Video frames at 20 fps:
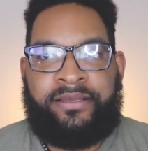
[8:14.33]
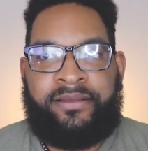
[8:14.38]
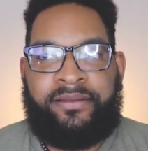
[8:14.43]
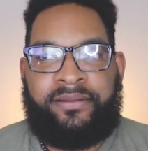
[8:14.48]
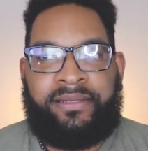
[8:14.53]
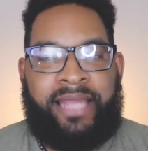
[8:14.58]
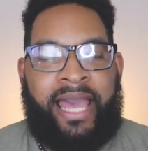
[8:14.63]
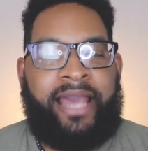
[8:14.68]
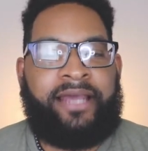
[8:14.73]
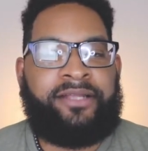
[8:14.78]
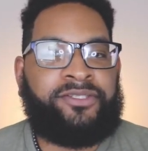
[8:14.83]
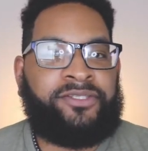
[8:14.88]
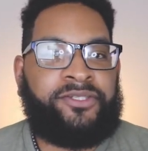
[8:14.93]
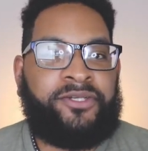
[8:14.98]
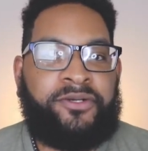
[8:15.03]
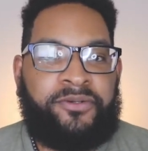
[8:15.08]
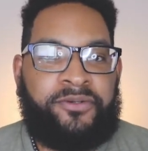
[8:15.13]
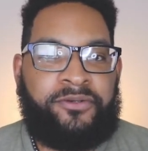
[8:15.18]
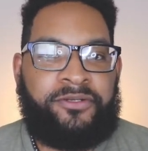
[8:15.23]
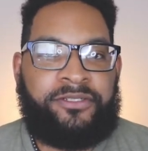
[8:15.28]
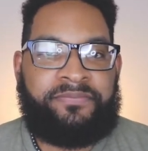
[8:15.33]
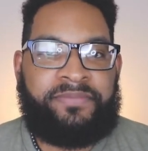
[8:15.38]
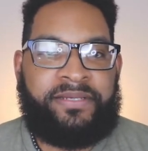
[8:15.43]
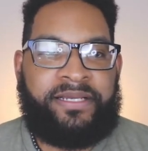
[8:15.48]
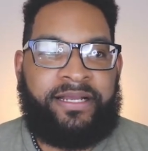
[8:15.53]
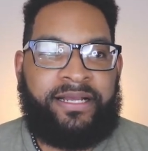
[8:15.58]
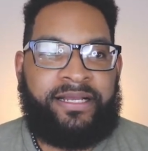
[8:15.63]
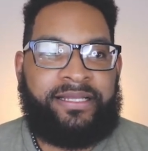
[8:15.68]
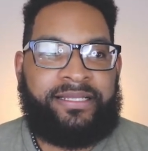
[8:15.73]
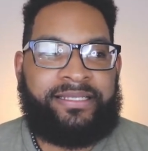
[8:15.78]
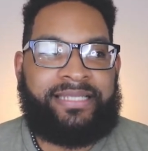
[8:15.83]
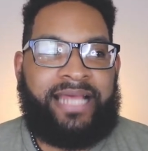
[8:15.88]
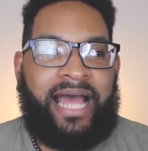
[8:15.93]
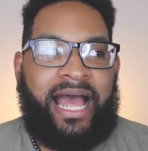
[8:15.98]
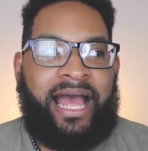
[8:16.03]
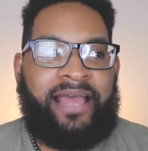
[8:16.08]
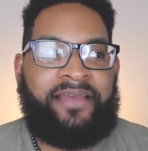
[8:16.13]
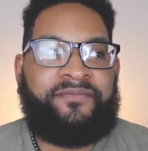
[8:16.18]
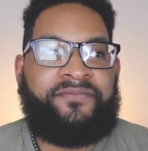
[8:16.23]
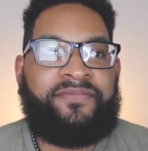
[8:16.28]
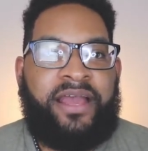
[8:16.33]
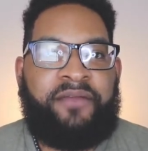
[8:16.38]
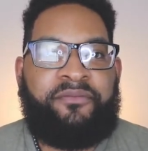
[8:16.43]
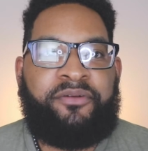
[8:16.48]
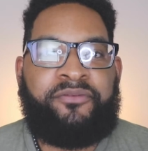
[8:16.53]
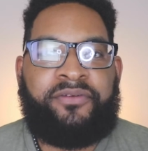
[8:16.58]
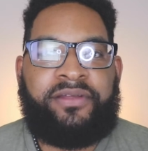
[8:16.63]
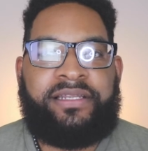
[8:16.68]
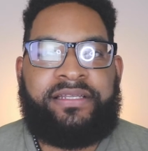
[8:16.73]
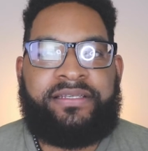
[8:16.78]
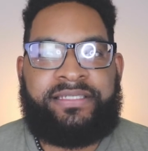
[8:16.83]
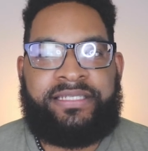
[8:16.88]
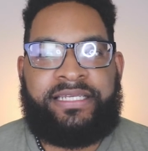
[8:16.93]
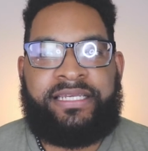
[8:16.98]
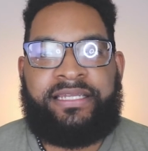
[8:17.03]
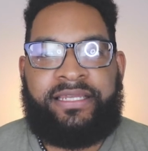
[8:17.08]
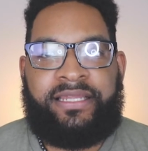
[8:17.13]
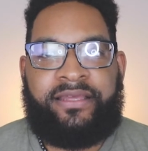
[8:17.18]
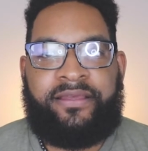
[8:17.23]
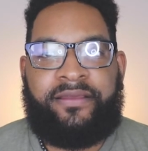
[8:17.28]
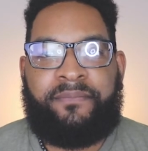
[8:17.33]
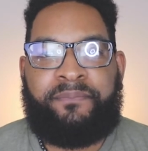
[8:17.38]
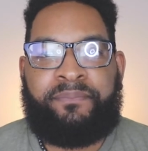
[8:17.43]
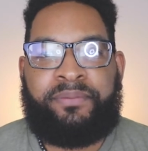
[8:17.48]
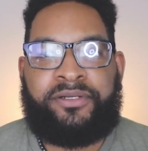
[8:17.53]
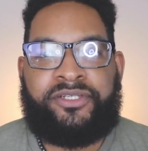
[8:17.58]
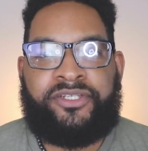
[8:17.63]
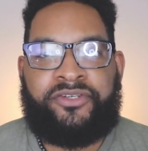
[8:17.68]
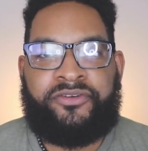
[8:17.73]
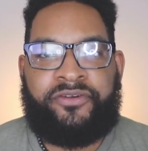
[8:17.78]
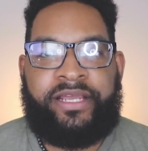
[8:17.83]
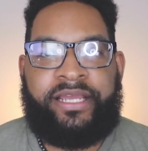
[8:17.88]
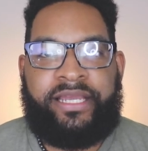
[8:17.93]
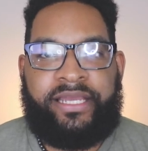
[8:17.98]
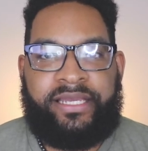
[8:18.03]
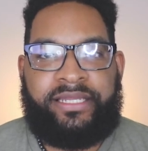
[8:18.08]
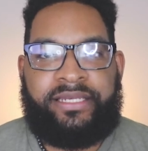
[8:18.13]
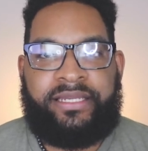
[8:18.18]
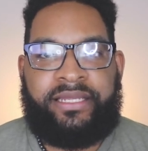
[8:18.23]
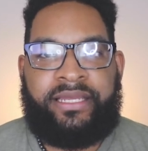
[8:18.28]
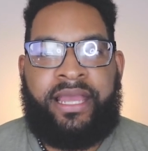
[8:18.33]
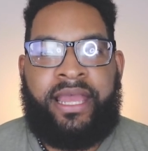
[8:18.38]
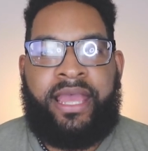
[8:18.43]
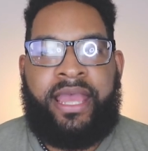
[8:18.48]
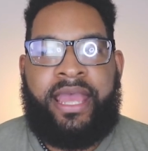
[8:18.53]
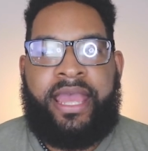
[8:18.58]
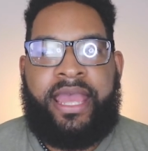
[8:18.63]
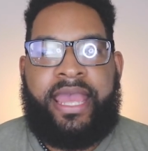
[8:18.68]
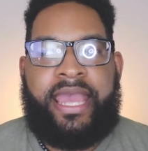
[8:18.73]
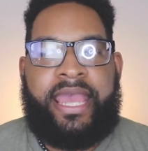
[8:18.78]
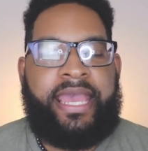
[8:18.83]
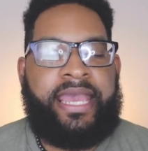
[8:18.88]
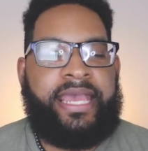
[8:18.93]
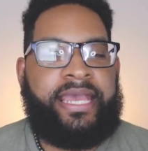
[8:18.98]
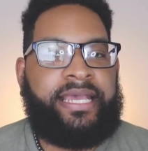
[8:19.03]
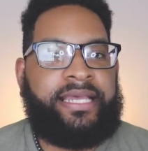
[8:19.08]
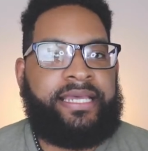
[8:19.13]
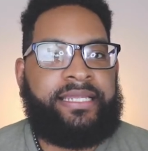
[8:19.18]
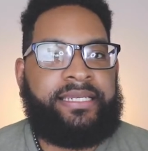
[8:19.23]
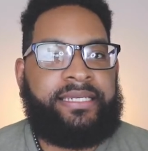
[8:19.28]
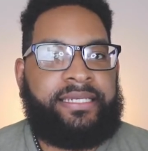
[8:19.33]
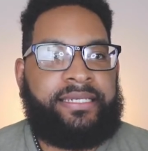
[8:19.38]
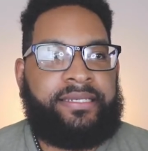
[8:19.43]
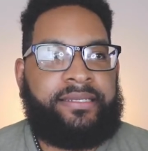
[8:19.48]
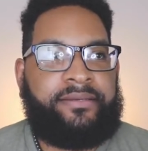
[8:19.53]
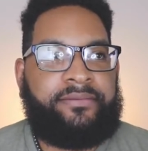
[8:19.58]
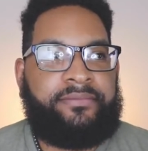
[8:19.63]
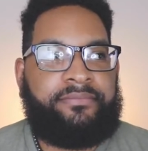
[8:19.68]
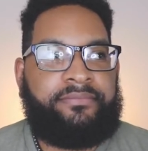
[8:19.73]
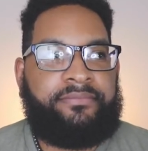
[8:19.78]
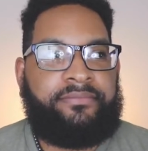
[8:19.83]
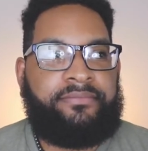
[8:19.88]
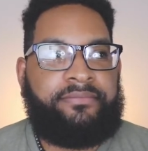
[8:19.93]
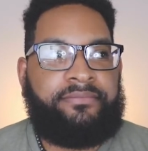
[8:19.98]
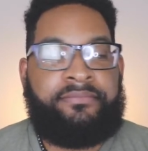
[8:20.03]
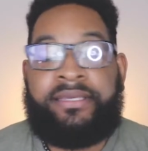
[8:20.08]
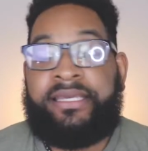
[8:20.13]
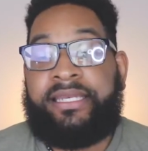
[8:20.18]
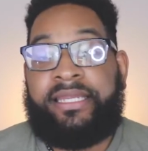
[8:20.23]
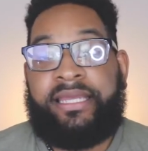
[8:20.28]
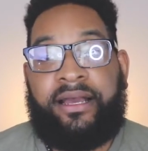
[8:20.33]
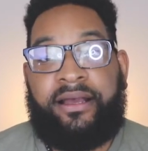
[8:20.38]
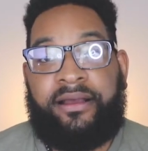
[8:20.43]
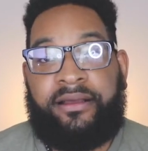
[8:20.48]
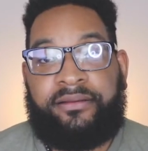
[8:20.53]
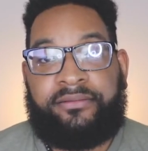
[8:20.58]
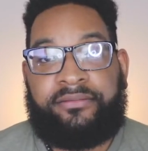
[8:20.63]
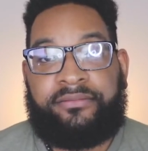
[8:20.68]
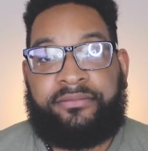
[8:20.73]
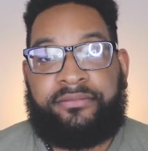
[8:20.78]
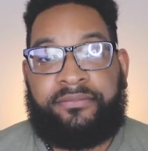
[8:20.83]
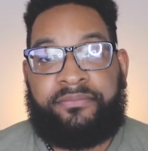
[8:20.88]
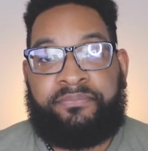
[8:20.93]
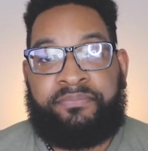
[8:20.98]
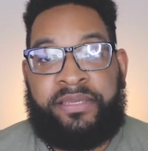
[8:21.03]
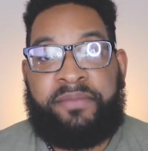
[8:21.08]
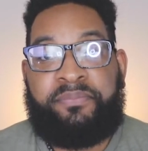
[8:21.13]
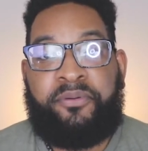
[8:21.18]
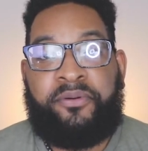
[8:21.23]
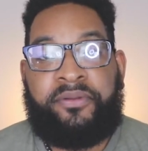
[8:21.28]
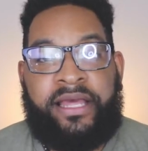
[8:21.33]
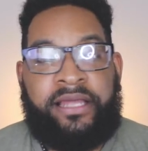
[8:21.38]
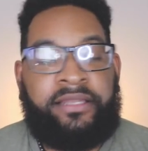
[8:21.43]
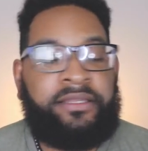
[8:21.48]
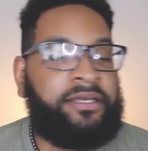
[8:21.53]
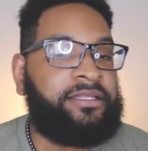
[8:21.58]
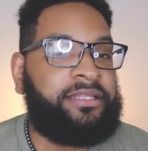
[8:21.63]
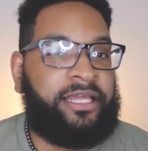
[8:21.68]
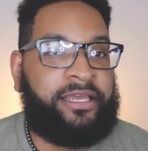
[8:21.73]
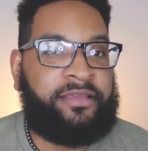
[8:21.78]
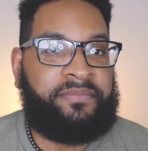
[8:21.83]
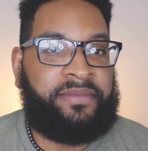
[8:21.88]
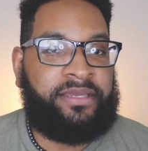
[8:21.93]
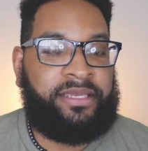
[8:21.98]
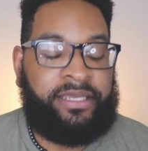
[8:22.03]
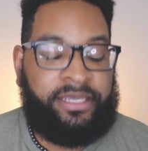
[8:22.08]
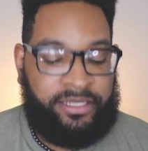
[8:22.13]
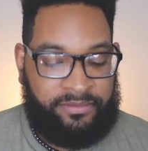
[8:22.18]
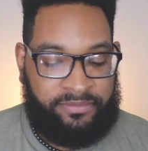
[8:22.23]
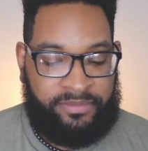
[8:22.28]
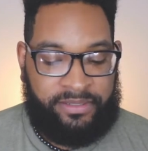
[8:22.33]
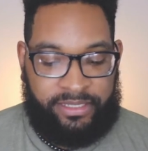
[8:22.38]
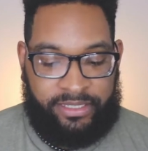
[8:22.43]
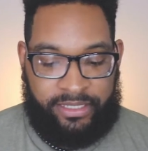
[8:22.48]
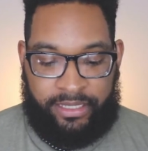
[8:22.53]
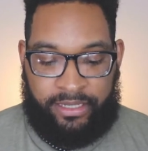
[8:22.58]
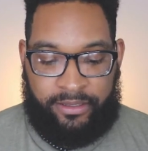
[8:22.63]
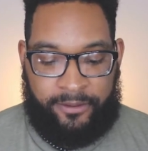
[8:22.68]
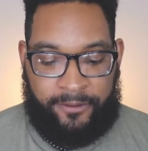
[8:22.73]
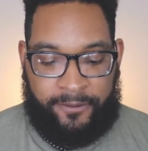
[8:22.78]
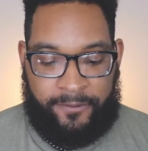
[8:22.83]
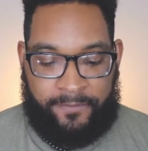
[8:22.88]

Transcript: Latin circles because I've never really seen it portrayed in media. People that look like me in media.